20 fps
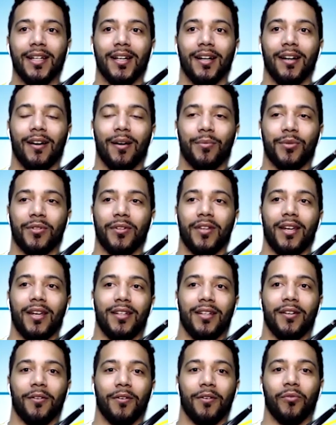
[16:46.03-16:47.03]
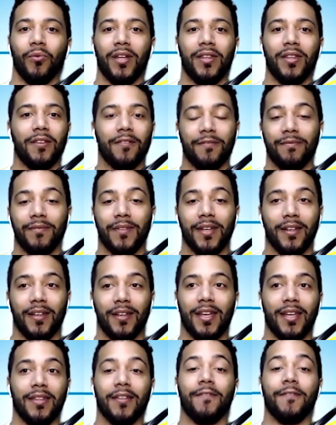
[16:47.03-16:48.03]
um, so that you know in the
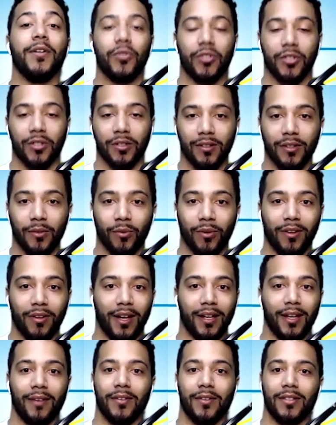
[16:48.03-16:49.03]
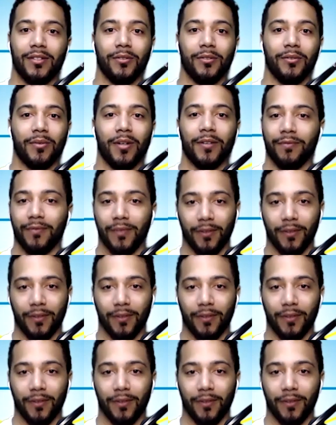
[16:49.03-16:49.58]
in the future, whether I gave it to a,